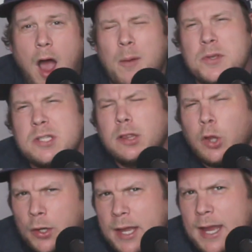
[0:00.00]
I was
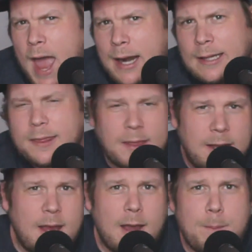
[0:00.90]
looking at it,
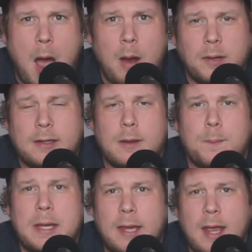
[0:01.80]
thinking about it at the
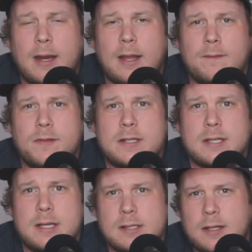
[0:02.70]
beginning of the
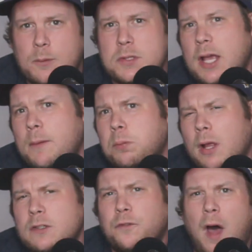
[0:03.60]
season. It was like
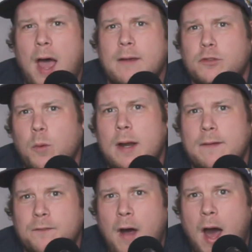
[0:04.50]
plus
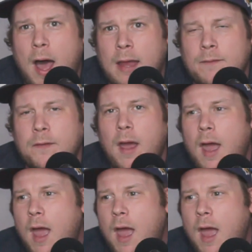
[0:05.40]
525.